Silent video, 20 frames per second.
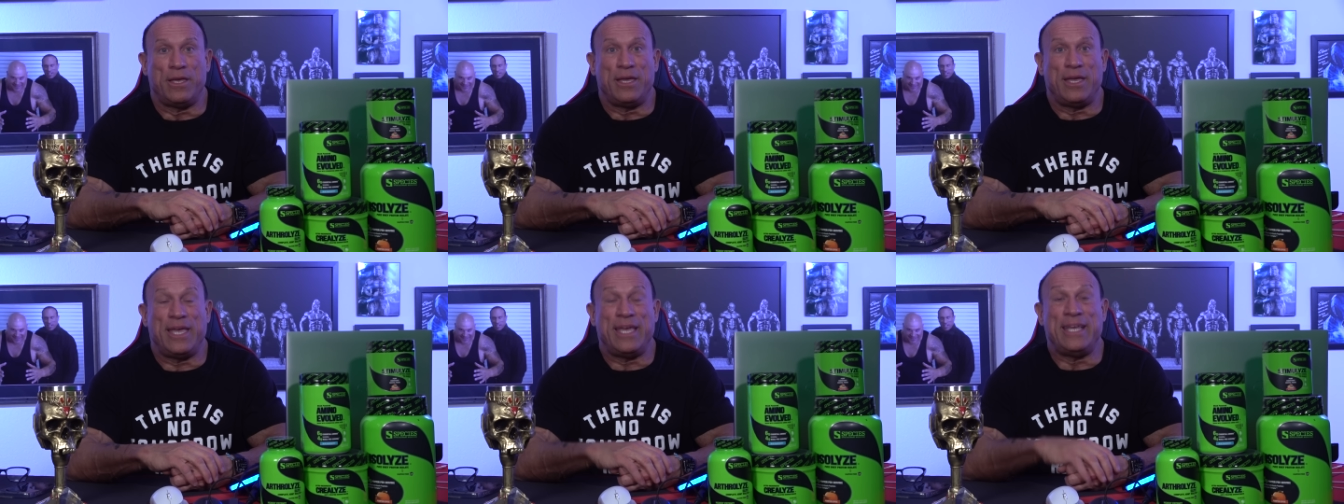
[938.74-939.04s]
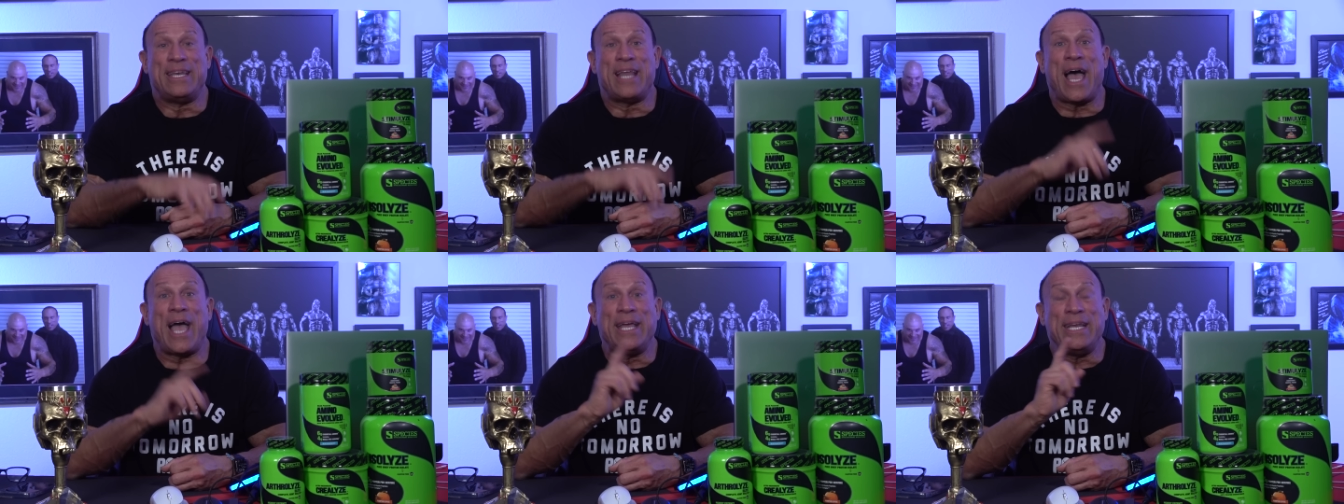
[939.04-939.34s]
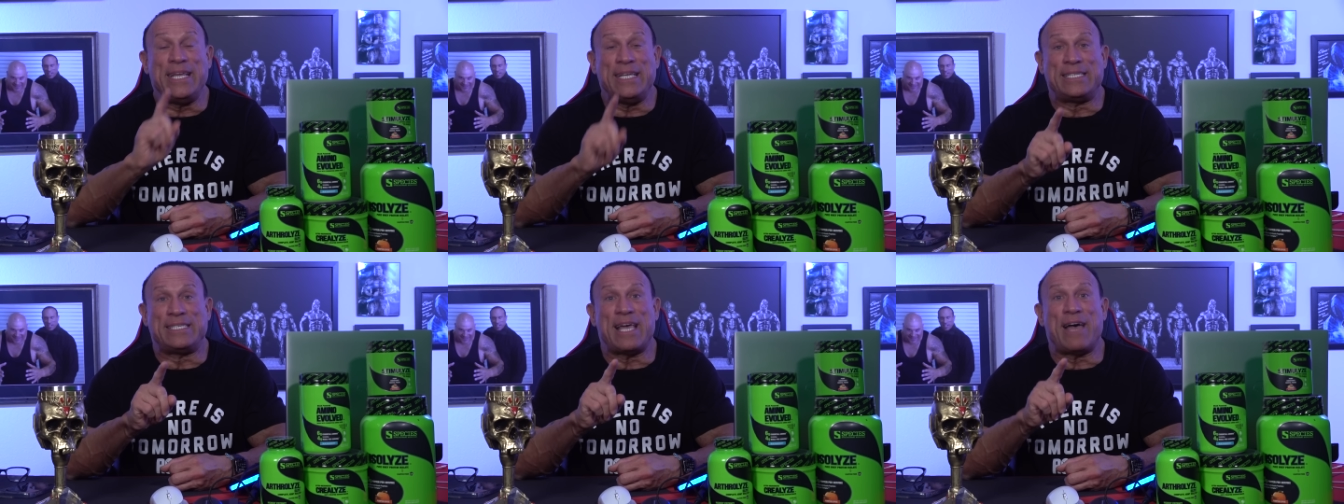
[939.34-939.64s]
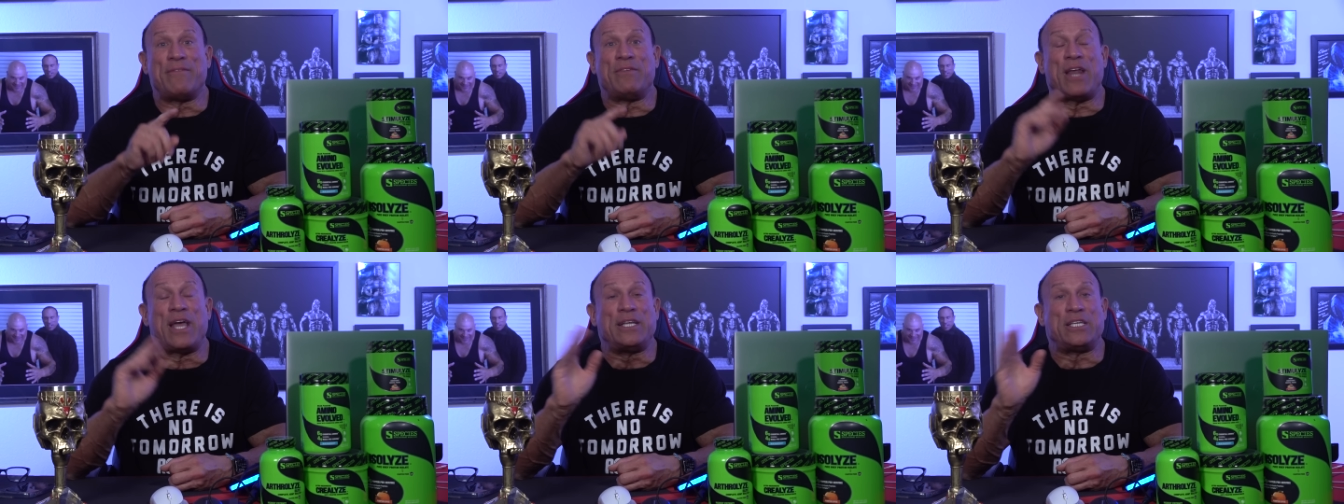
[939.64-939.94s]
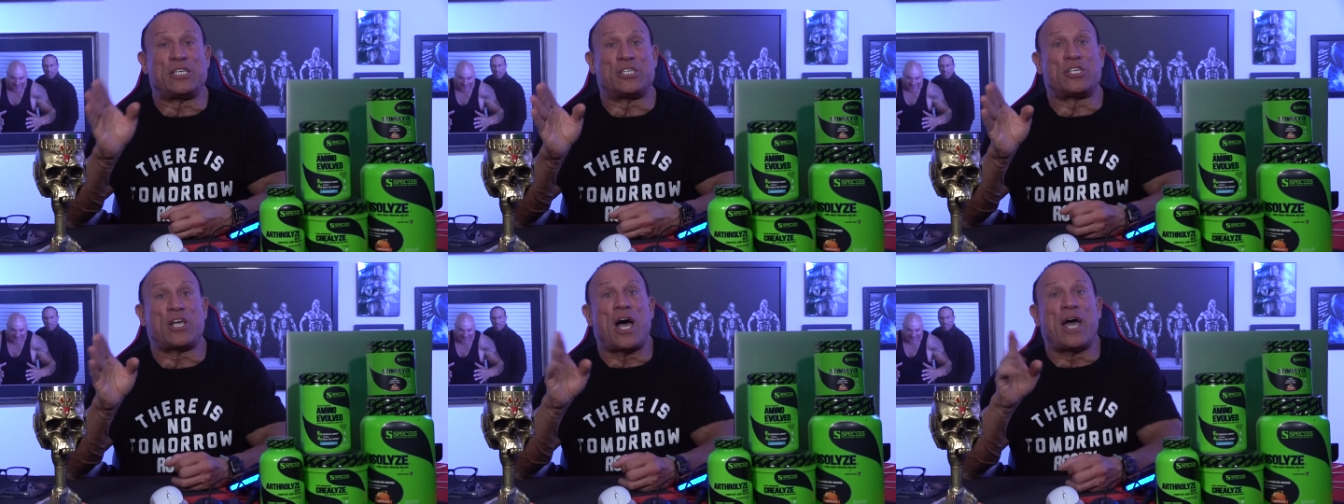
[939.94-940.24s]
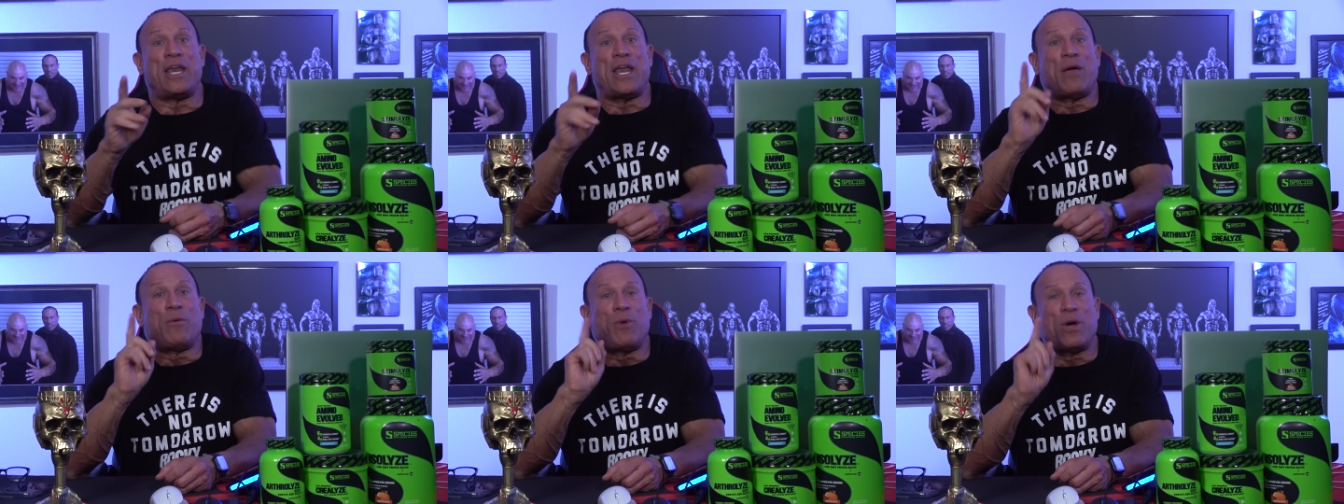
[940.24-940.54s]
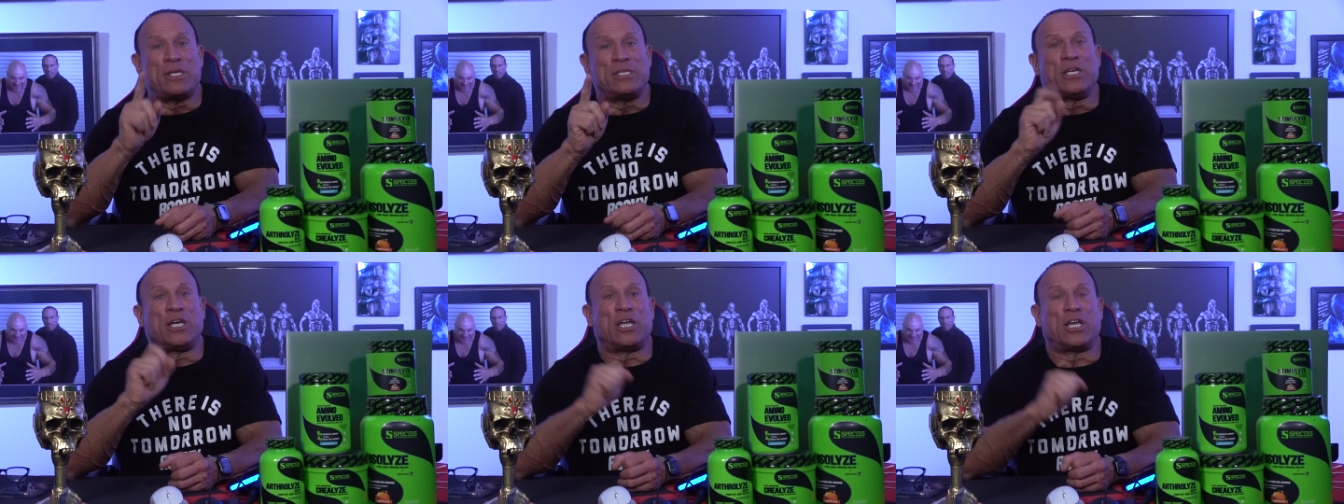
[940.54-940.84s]
In 97, I decided I
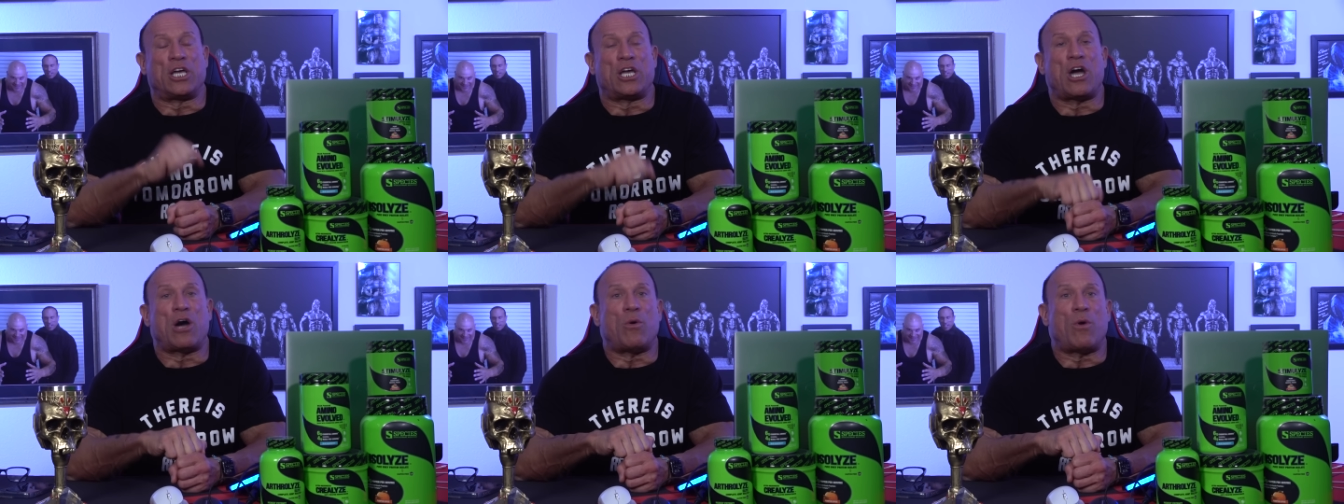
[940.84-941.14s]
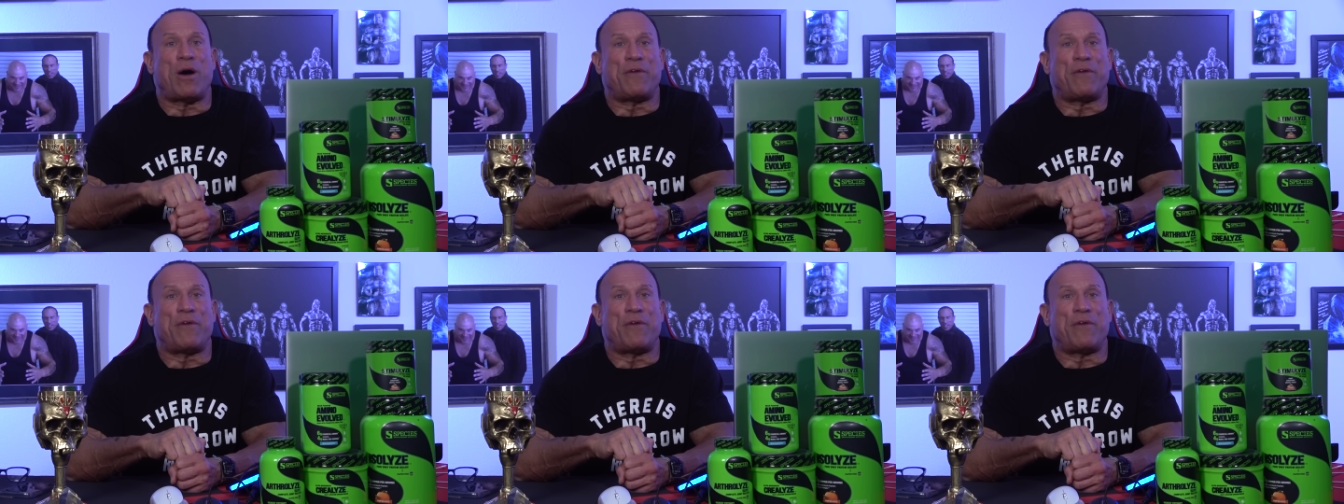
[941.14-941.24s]
wasn't going to go